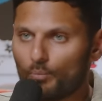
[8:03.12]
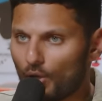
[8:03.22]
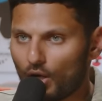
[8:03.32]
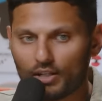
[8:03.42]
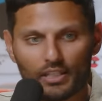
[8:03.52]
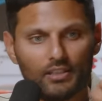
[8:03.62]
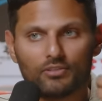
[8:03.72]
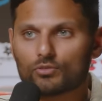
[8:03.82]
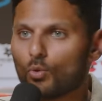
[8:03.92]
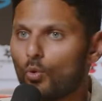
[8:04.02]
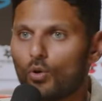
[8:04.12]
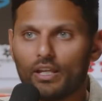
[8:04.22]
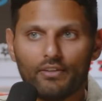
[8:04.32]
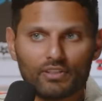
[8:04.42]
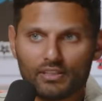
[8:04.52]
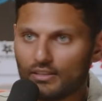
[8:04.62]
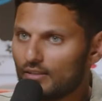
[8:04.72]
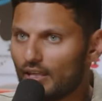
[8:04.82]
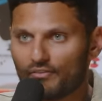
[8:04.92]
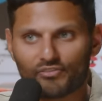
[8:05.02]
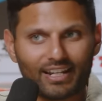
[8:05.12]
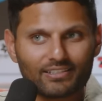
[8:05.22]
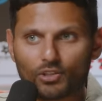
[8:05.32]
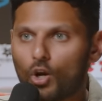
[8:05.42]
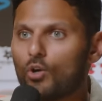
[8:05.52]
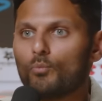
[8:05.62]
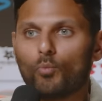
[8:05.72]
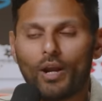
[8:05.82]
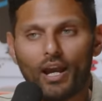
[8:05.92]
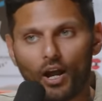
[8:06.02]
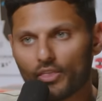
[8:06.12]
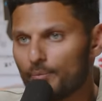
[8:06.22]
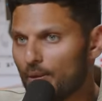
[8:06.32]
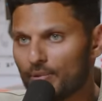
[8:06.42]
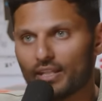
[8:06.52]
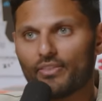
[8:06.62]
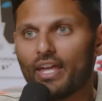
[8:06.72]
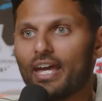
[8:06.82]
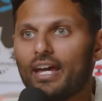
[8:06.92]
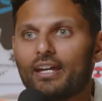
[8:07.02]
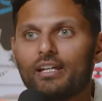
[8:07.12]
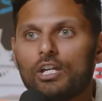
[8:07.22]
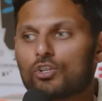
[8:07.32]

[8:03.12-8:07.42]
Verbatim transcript: or parties, or even their friend's home where other people are there,